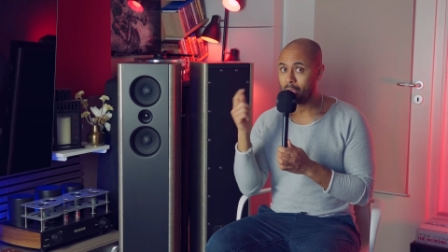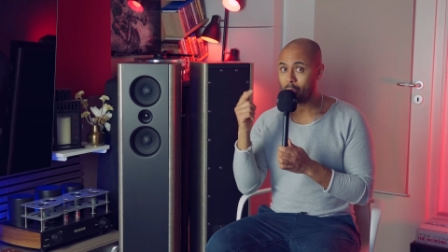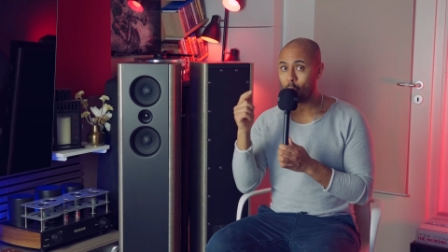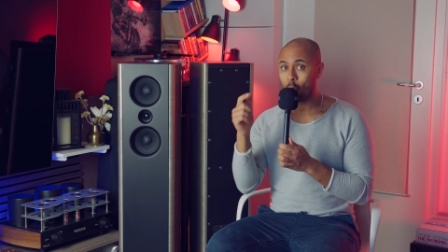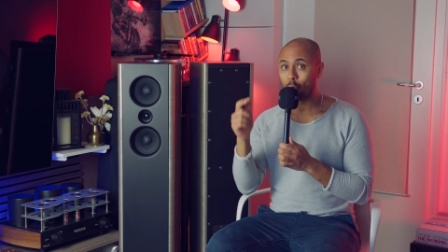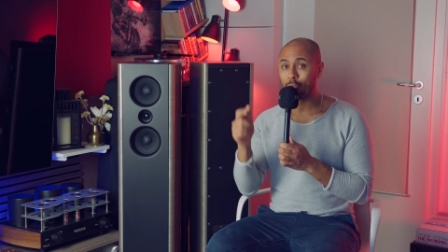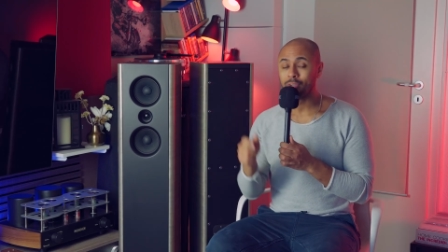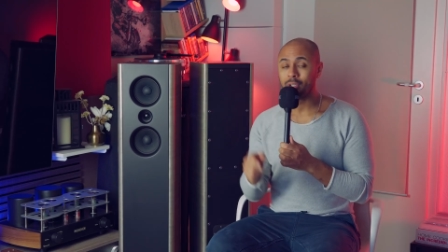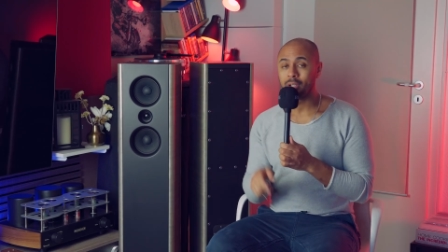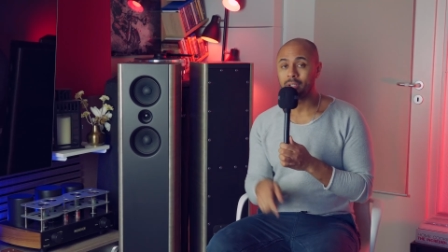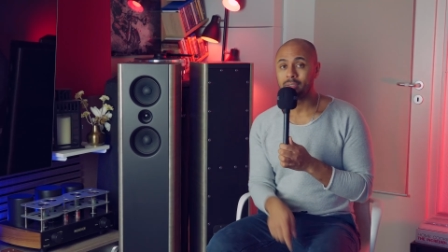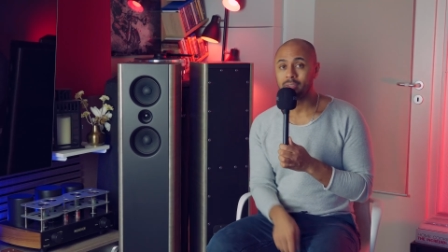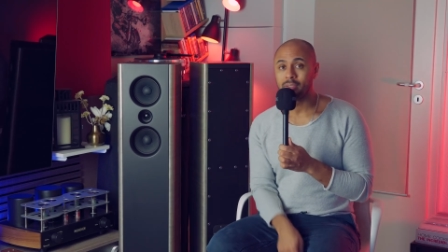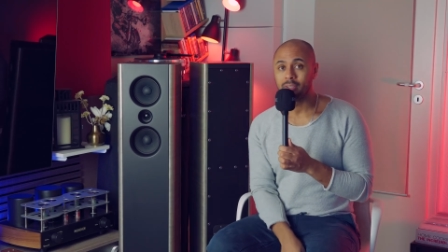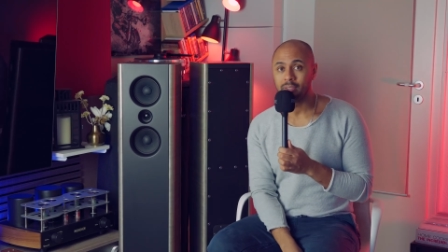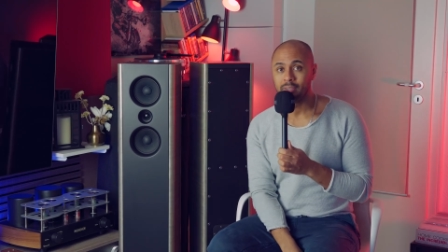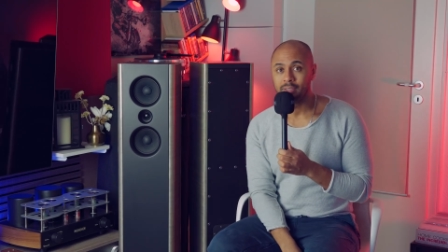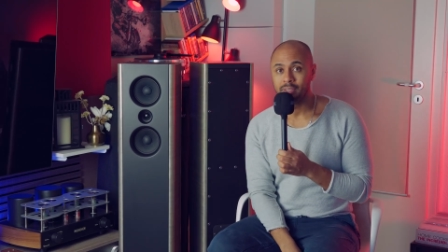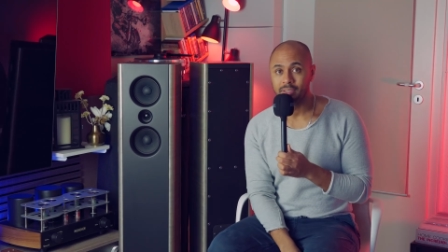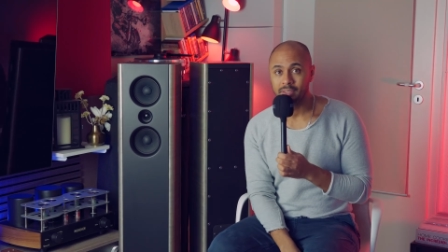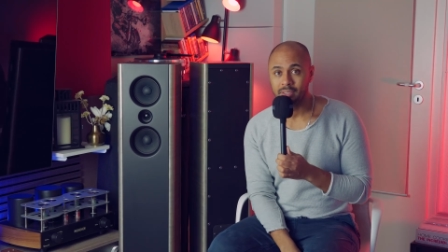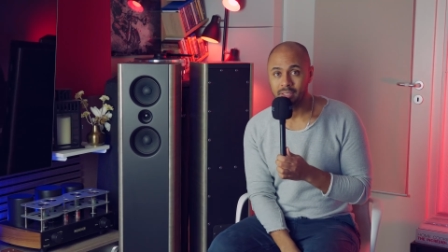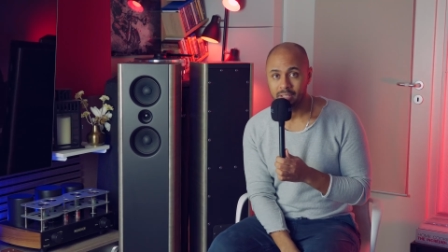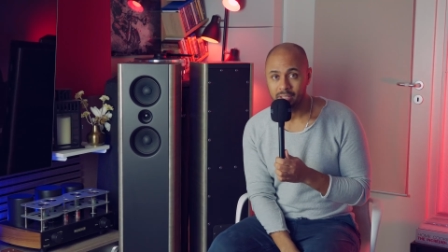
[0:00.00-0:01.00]
I contacted
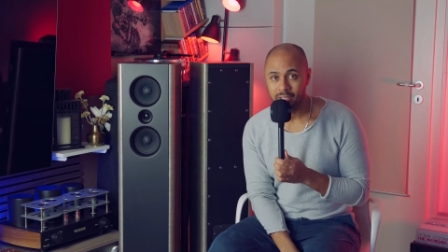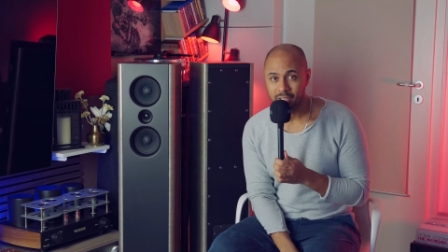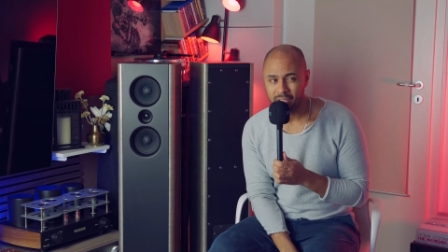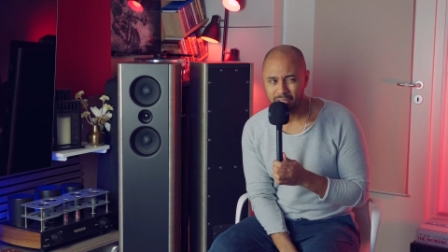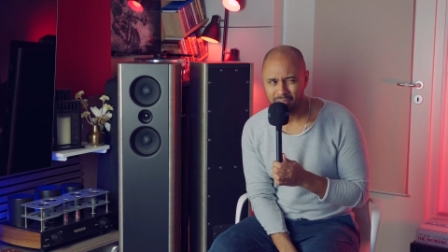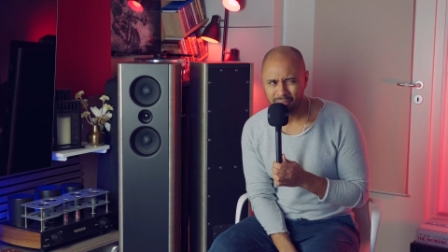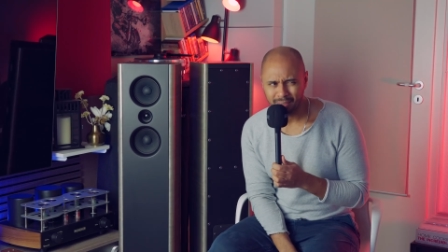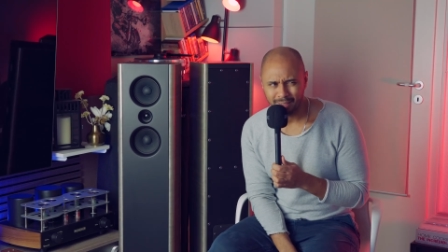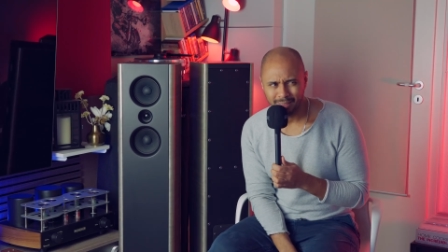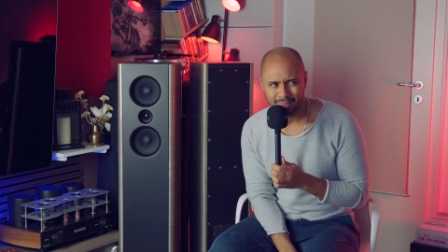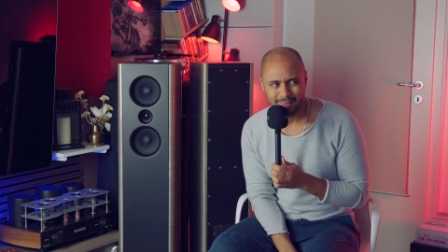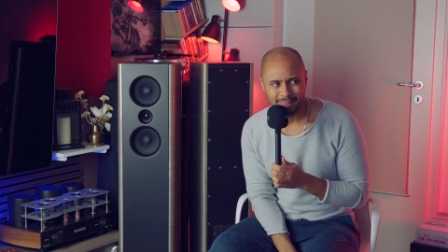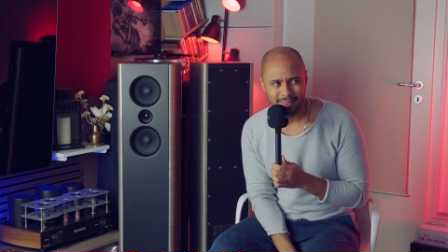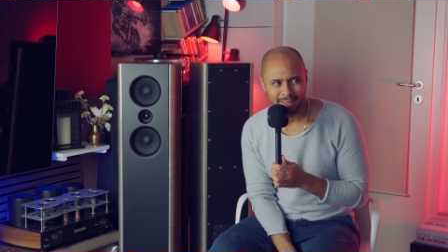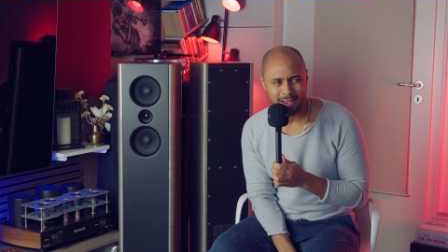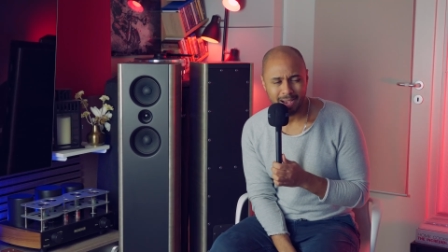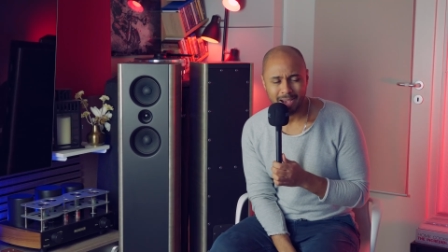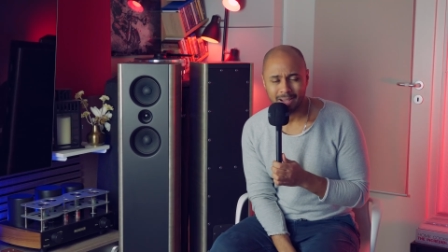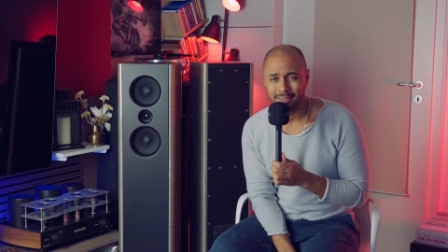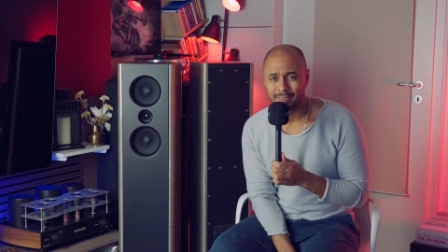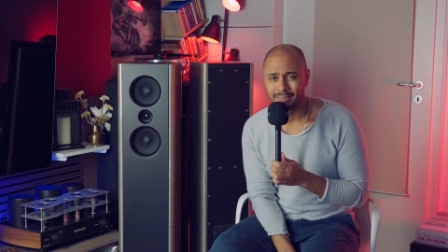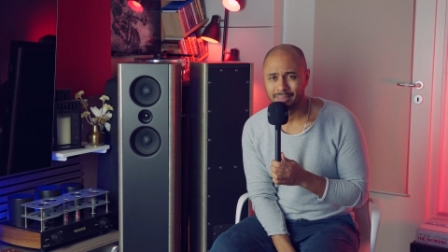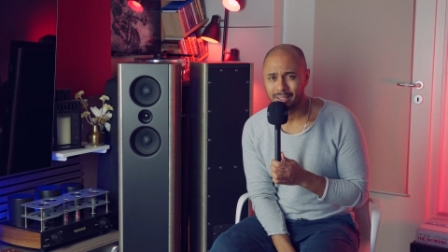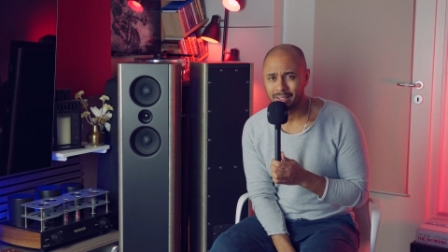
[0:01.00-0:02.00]
in Italy
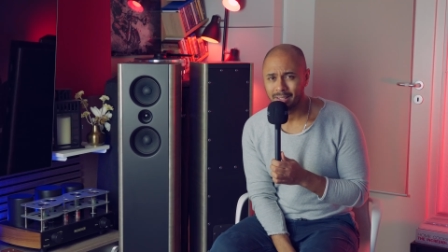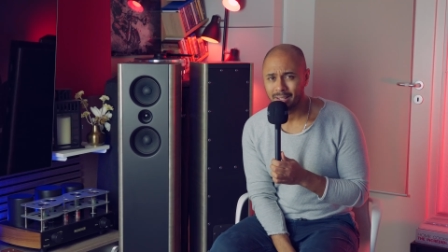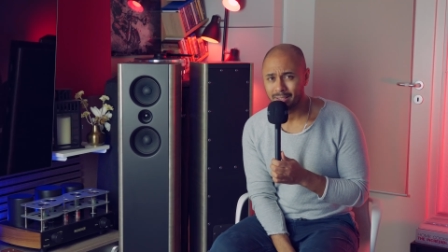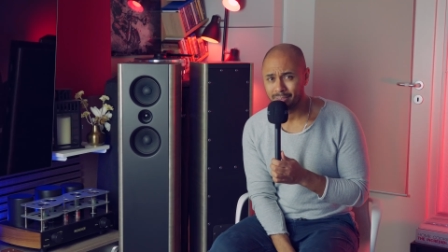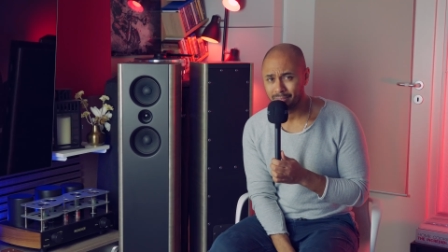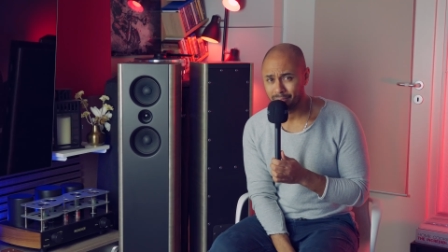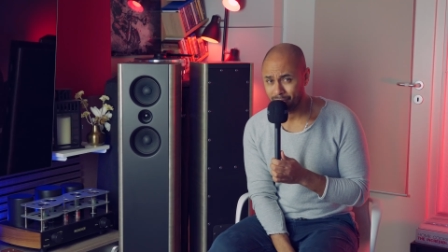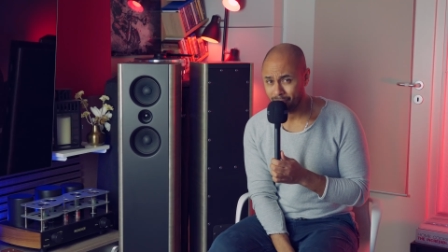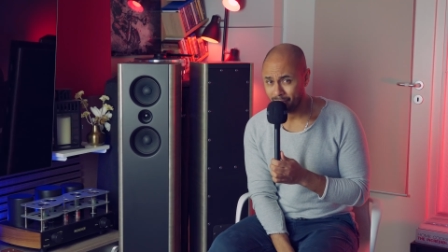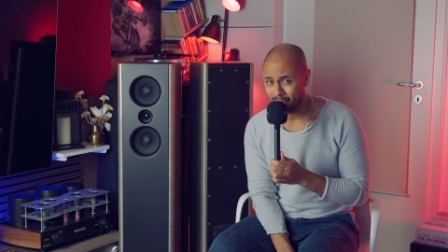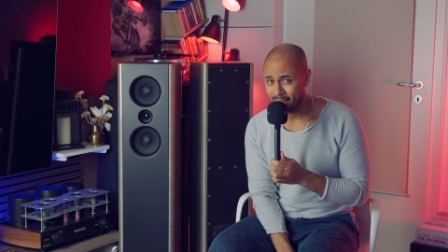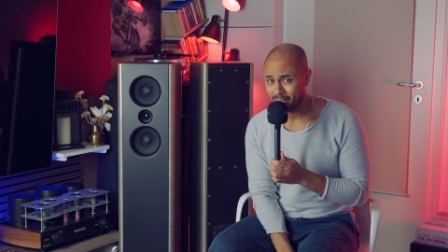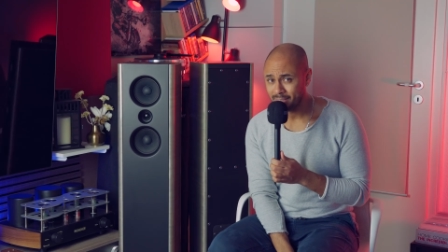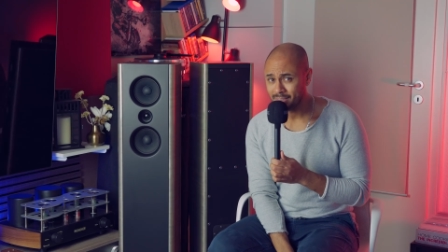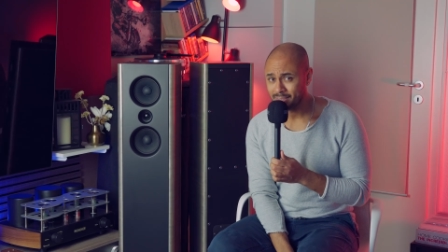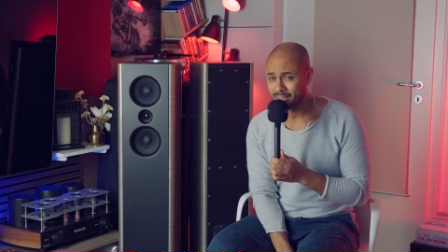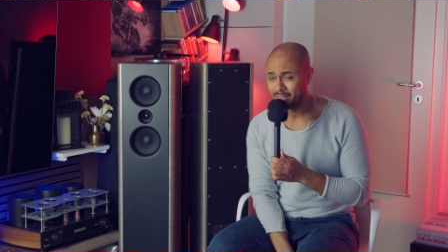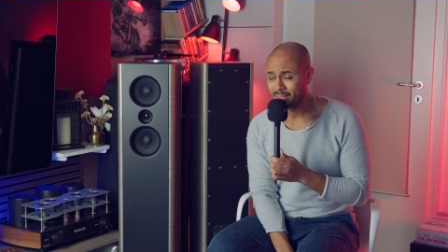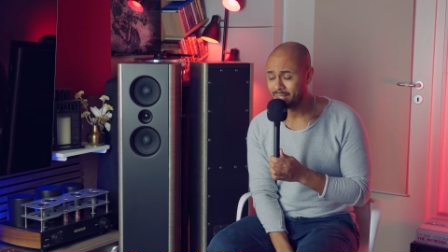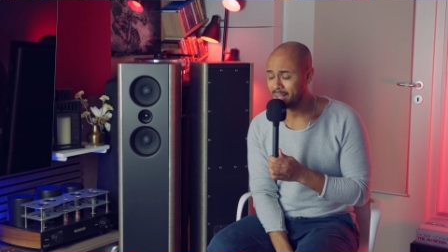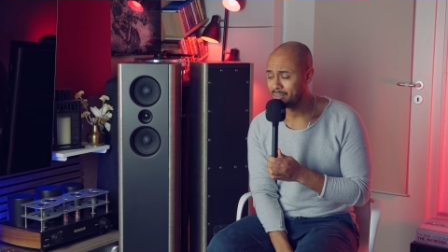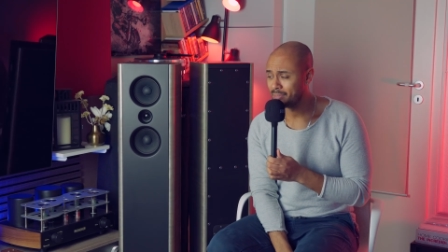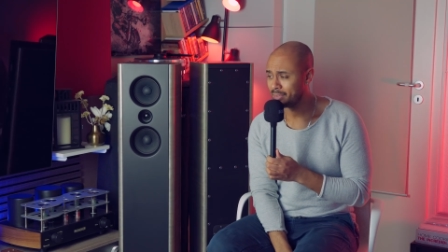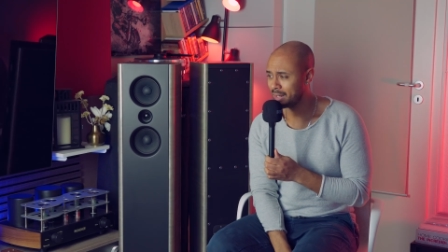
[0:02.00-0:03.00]
and friends
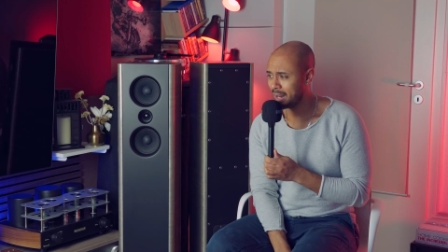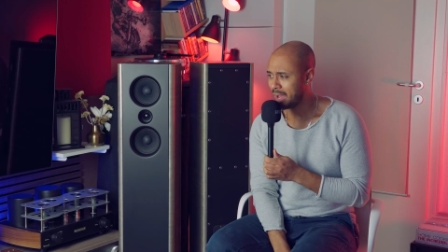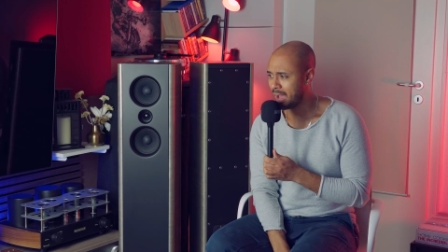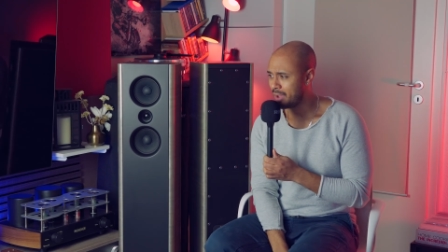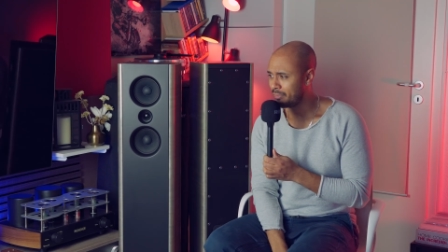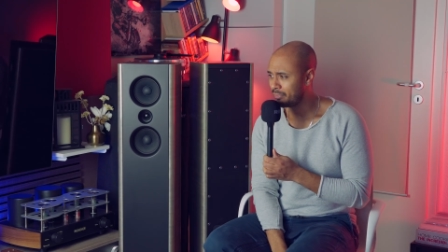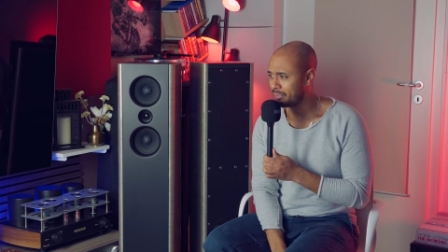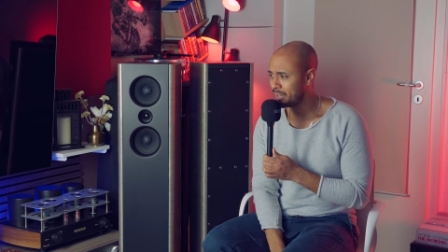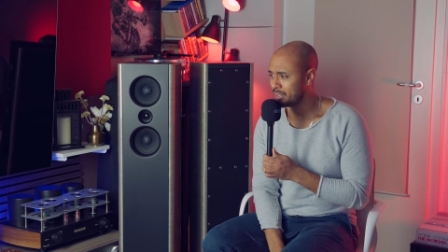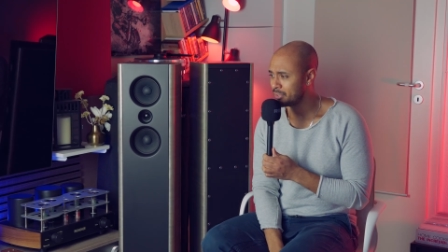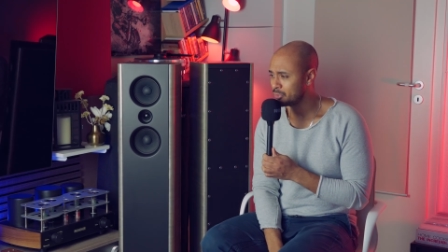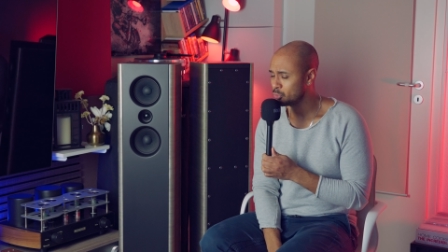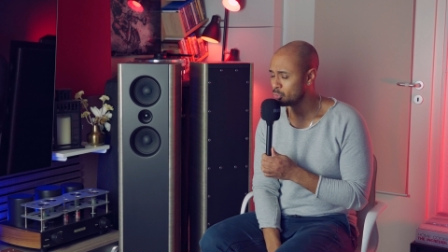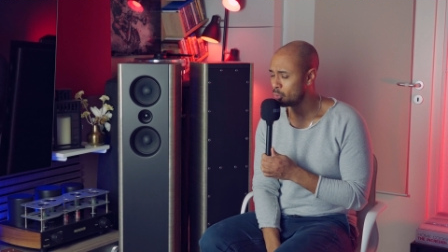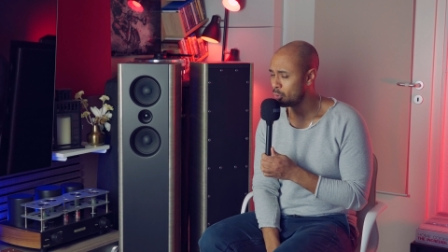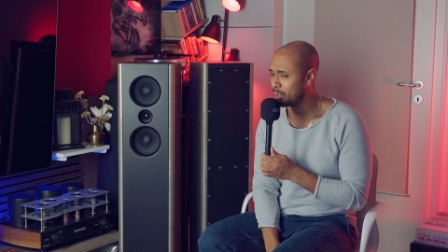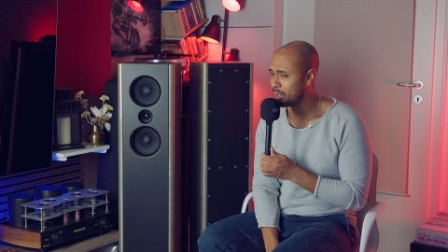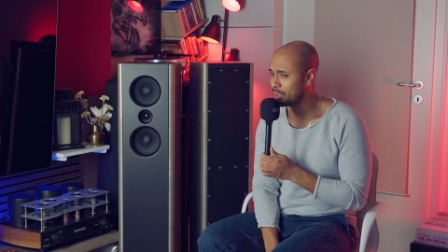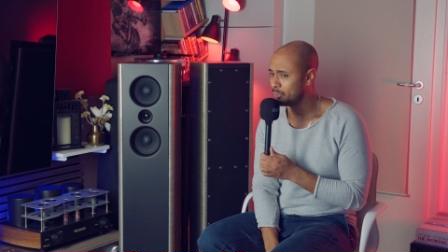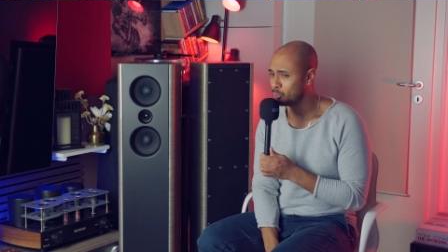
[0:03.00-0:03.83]
that have an iFi store.